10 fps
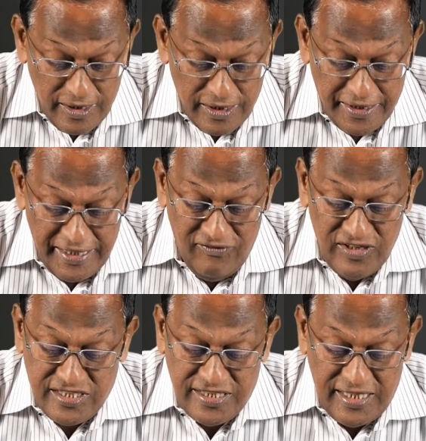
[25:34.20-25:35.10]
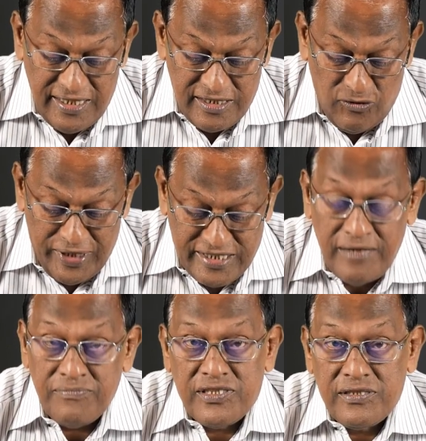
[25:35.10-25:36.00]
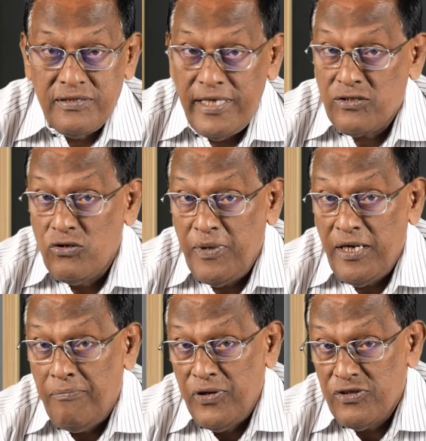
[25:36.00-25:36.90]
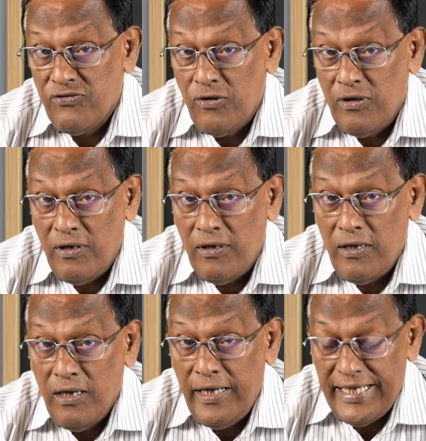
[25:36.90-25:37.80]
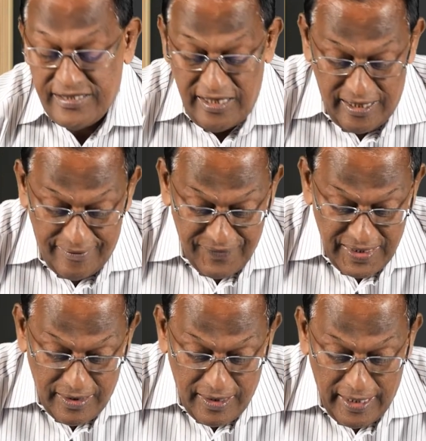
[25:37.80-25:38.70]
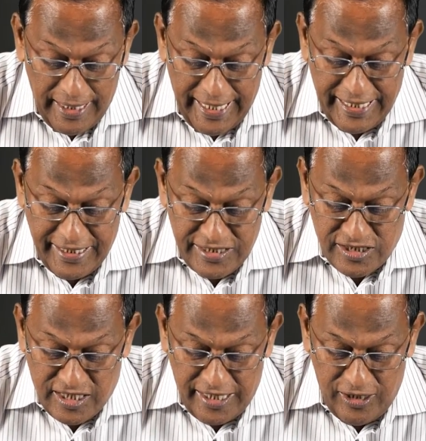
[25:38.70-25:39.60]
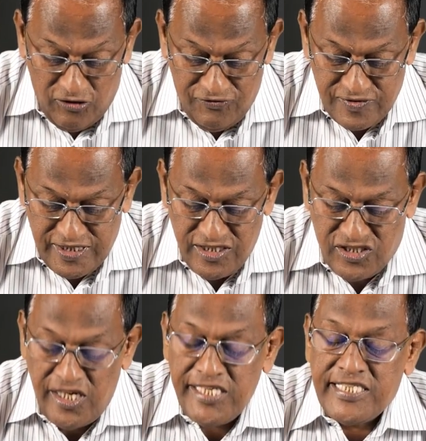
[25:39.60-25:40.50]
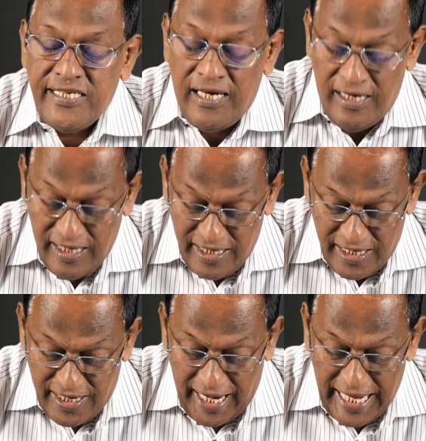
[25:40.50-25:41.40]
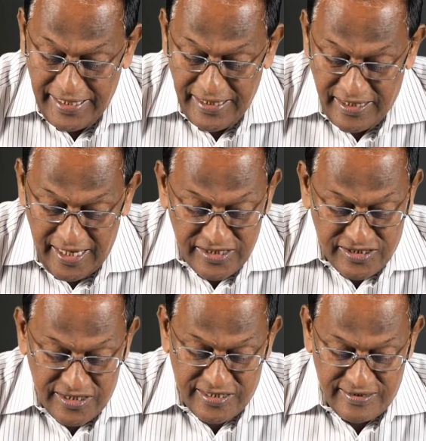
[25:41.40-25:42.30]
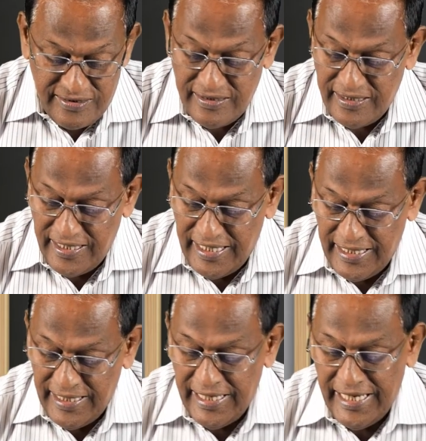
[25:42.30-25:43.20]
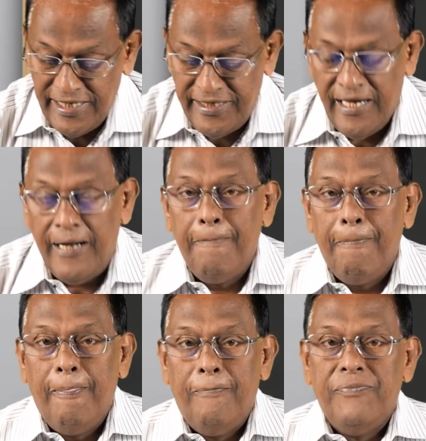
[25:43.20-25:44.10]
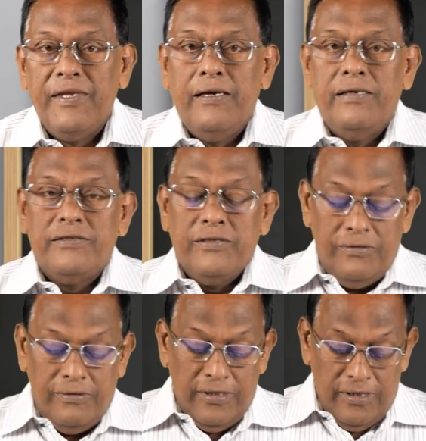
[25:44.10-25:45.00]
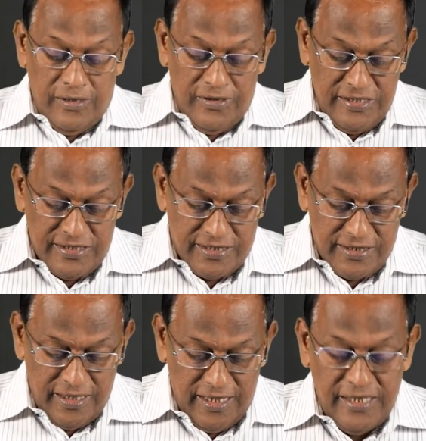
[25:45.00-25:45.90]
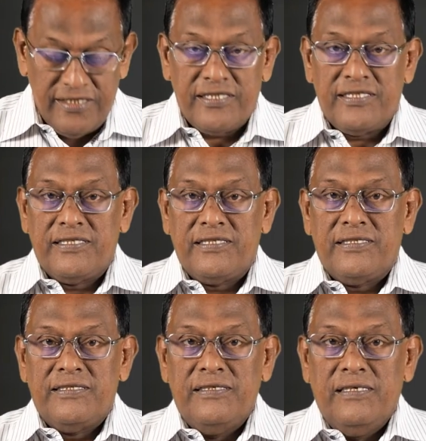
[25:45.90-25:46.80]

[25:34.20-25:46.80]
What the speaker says: Revisiting the victims, that could be a beautiful essay. A history of sensational ragging cases in India. So, this is,